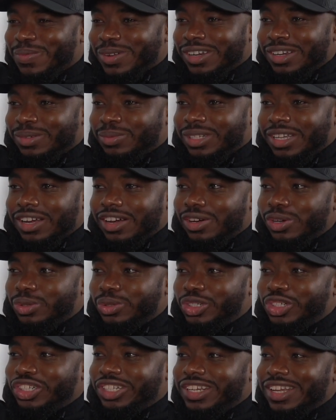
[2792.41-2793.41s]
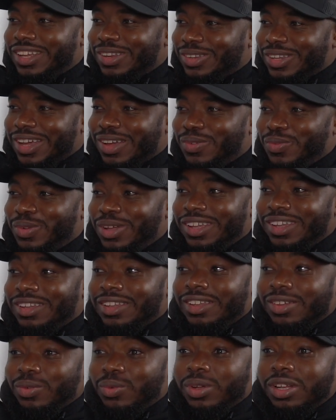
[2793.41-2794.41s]
But I'm like, oh shit, like
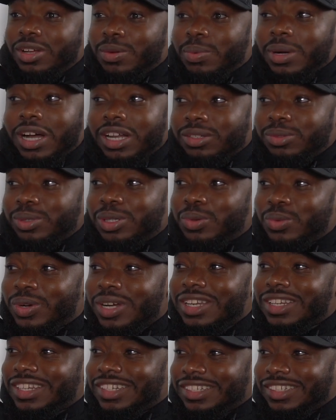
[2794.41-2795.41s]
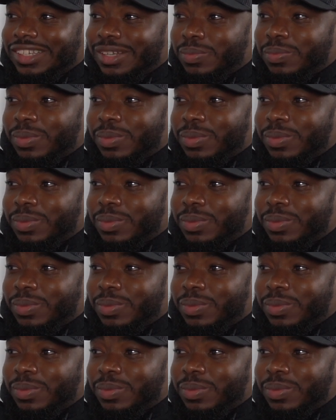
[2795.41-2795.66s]
we can possibly win this shit.